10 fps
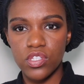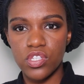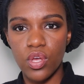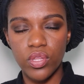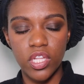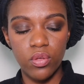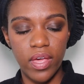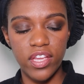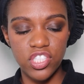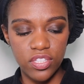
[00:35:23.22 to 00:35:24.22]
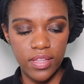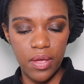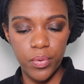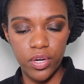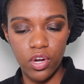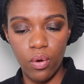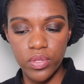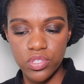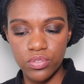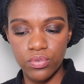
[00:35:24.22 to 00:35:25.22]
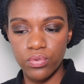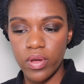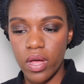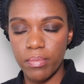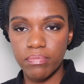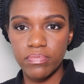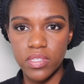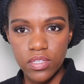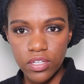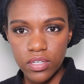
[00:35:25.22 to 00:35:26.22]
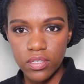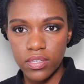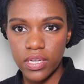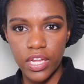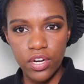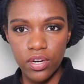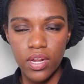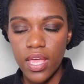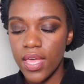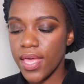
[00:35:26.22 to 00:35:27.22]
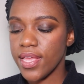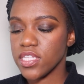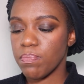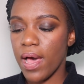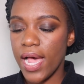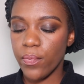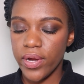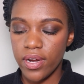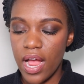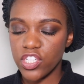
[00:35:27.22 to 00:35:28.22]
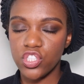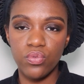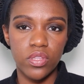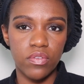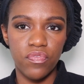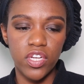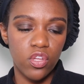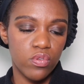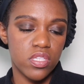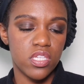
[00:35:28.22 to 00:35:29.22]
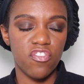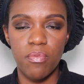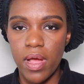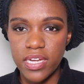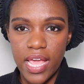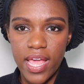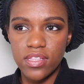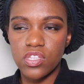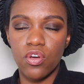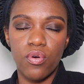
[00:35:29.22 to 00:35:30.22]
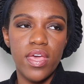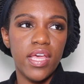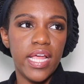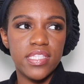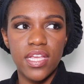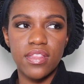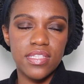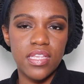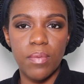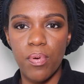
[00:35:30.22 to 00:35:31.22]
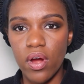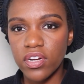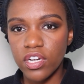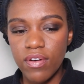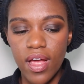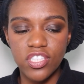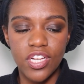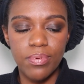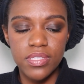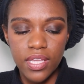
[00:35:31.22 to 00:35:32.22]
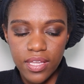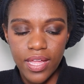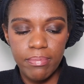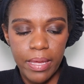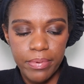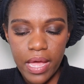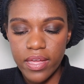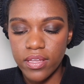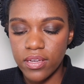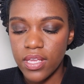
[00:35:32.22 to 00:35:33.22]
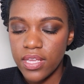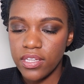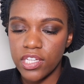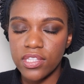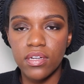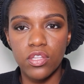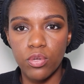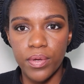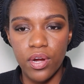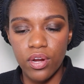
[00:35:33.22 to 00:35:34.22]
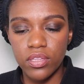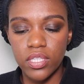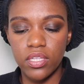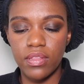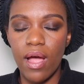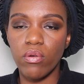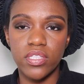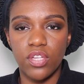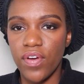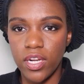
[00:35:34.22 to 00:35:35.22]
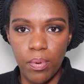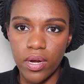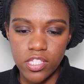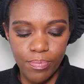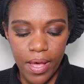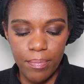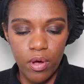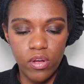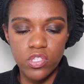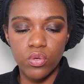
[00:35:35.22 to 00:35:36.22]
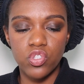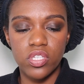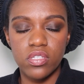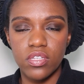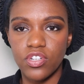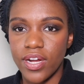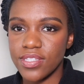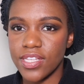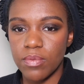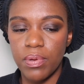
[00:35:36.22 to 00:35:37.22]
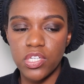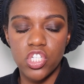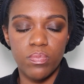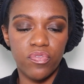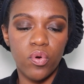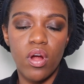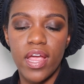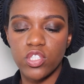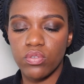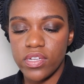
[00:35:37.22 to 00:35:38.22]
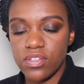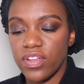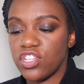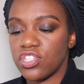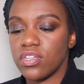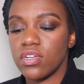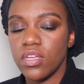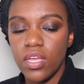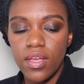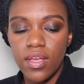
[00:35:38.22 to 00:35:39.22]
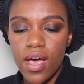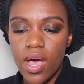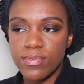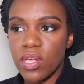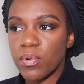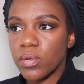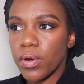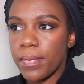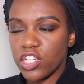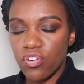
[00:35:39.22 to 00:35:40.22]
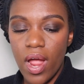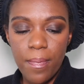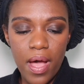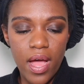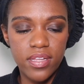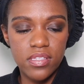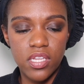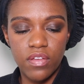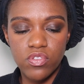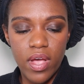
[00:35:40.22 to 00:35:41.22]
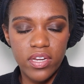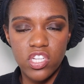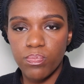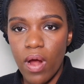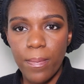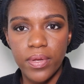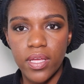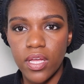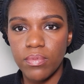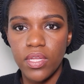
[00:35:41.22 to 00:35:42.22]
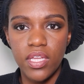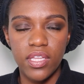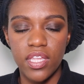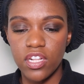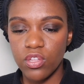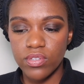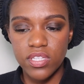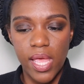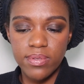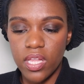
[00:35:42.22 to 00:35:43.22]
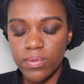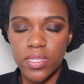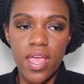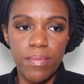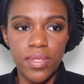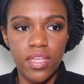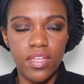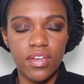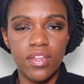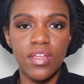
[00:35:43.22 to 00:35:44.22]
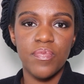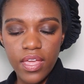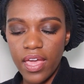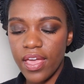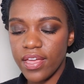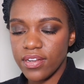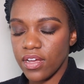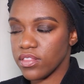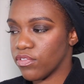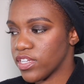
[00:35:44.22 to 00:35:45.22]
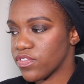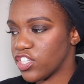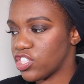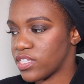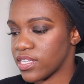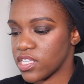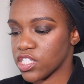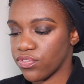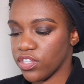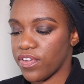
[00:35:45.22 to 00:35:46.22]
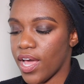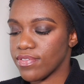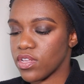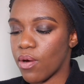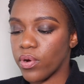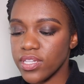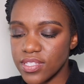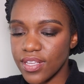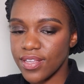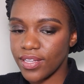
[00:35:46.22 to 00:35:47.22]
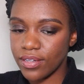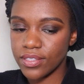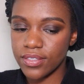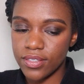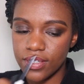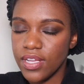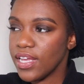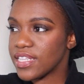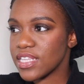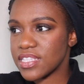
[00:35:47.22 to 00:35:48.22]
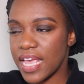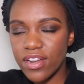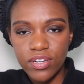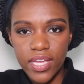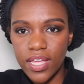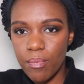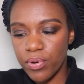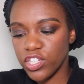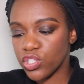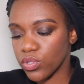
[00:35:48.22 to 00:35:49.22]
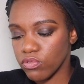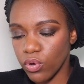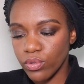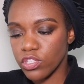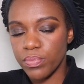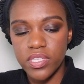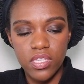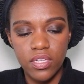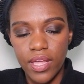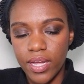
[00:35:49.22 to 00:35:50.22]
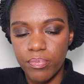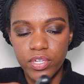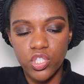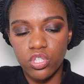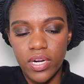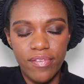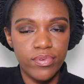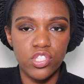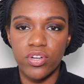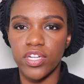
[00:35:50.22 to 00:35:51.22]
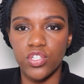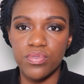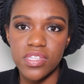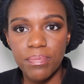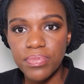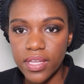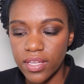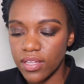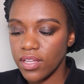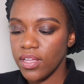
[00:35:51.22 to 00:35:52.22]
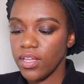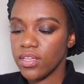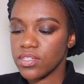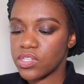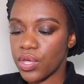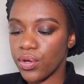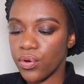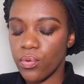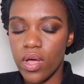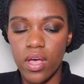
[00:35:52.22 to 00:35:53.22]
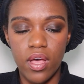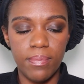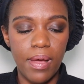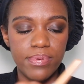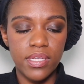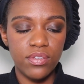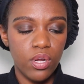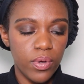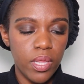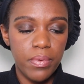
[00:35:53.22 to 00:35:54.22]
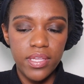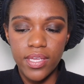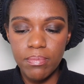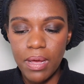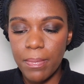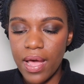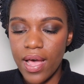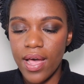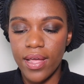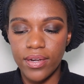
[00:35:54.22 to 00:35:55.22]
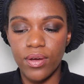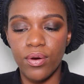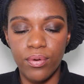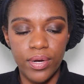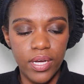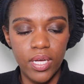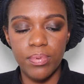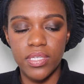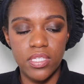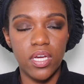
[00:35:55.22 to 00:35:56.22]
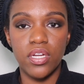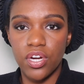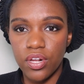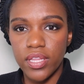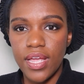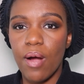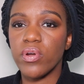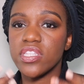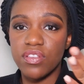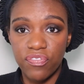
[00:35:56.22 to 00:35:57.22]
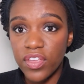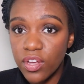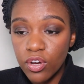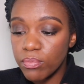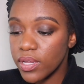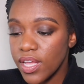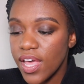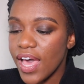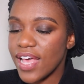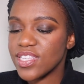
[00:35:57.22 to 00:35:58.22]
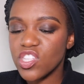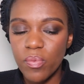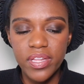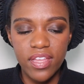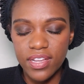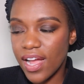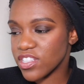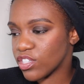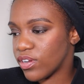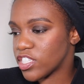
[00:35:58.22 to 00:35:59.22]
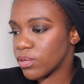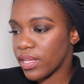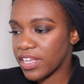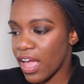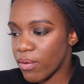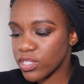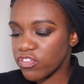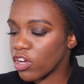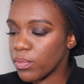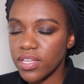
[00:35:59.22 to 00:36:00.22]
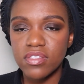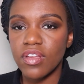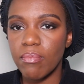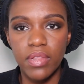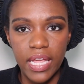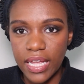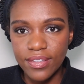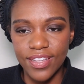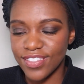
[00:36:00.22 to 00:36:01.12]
So the location that we are going to dinner near is by where I shoot the videos and stuff for my dad. So it's in the same parking garage, and I was thinking like maybe I could get there a little bit early, not only to find a parking spot, but also just to try and take some pictures before our actual reservation. So I'm gonna bring my tripod and stuff so I can just prop it up, get a little snap, and the reservation is at 6:45. So I wanted to head out there. It's a Saturday. I'm pretty sure the roads are busy. Like, I'm pretty sure everyone's trying to do something. So I was like, you know what, let me get my behind on up and done early. I wanted to film. I see so many other content creators, they're like, yeah, I was filming, so I'm late.